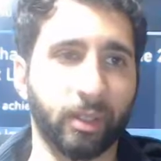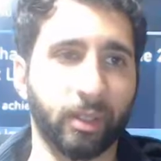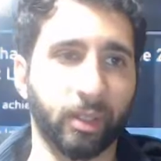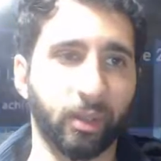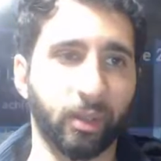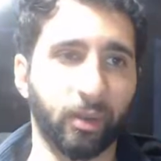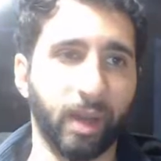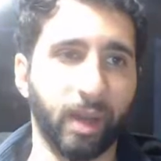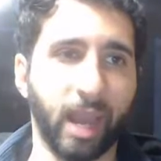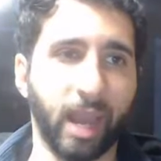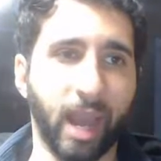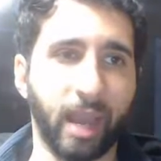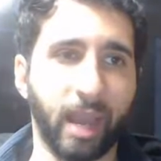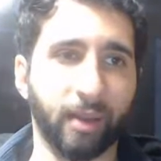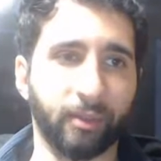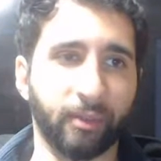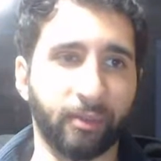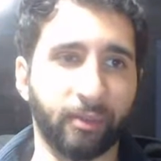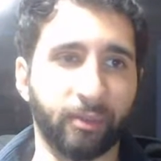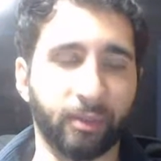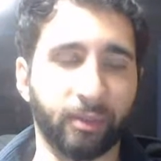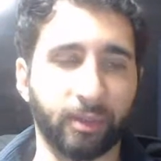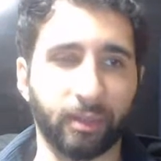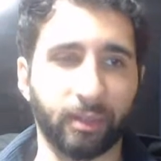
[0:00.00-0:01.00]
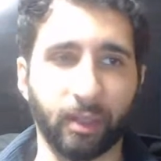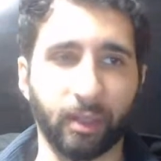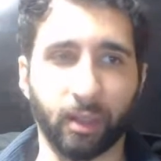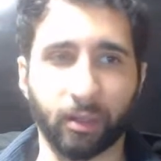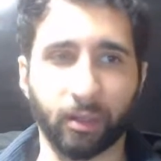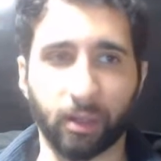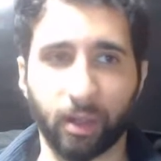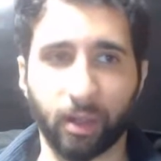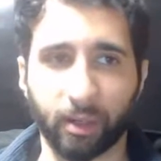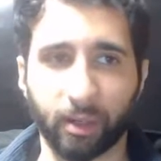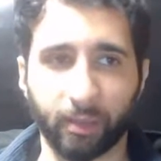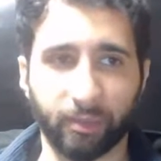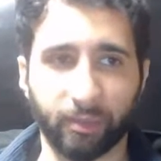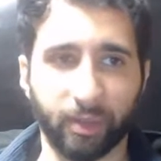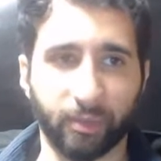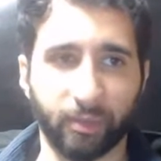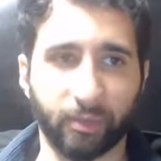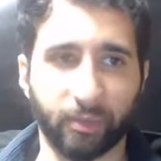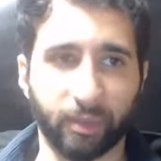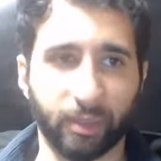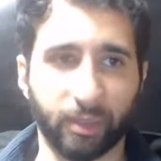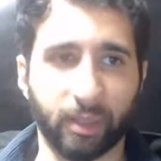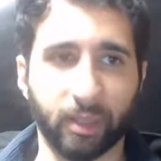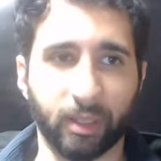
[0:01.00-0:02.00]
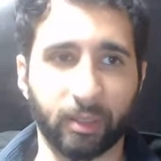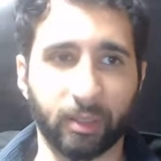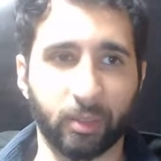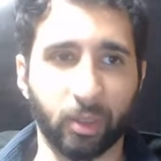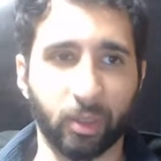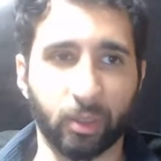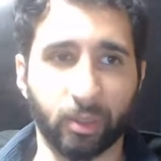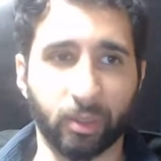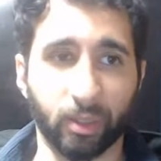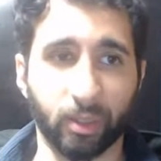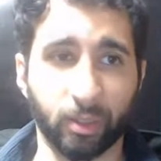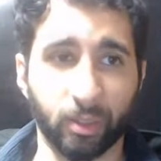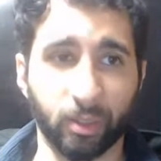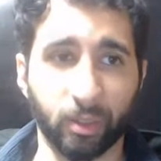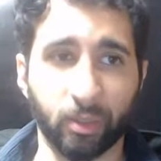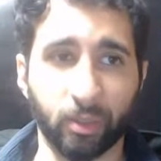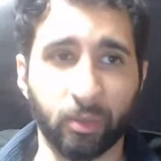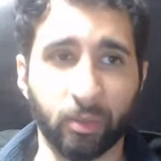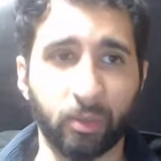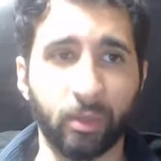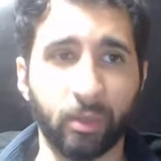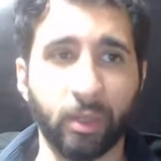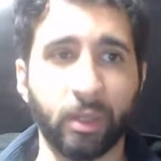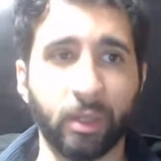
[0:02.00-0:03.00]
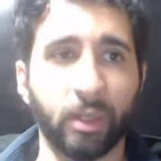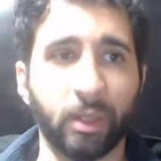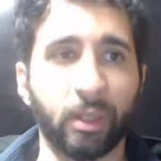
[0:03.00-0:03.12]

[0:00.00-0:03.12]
you have a lot of different things you can do.